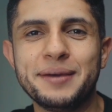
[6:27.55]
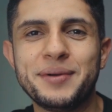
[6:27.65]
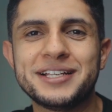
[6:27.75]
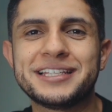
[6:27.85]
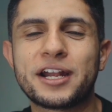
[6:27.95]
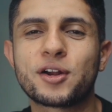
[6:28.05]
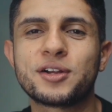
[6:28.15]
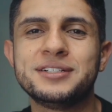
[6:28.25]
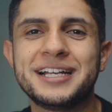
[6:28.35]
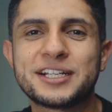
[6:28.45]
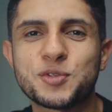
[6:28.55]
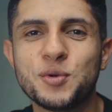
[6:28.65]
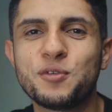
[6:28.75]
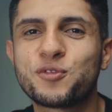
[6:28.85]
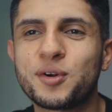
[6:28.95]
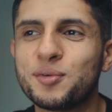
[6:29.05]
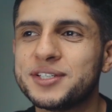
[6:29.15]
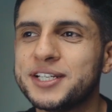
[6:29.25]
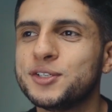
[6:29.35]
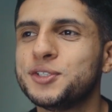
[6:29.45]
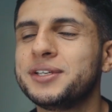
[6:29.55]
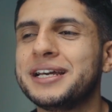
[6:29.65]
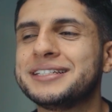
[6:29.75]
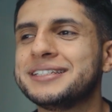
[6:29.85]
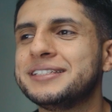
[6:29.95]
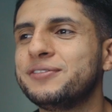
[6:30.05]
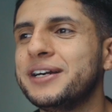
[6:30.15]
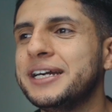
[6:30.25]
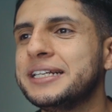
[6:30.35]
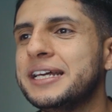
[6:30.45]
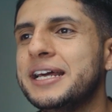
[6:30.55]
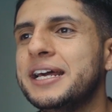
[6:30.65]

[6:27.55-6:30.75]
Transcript: images that are contextual from Brazil so you guys can find